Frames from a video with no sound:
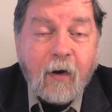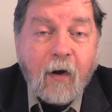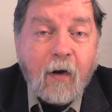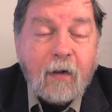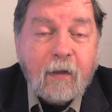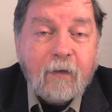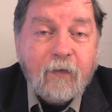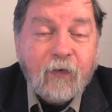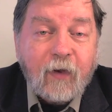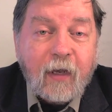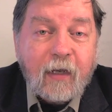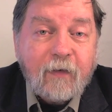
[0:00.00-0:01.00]
all of the
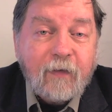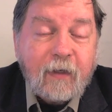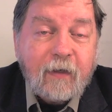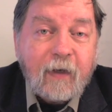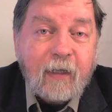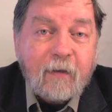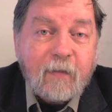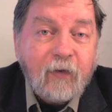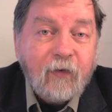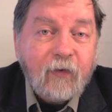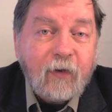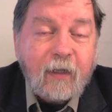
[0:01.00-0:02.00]
scientific
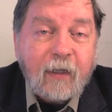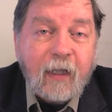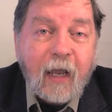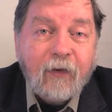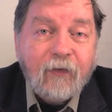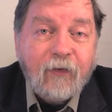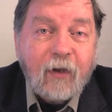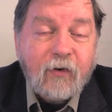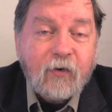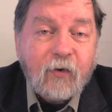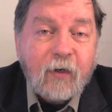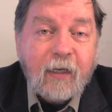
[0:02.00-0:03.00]
developments in the last
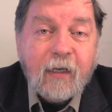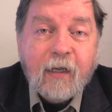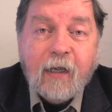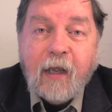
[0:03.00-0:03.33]
century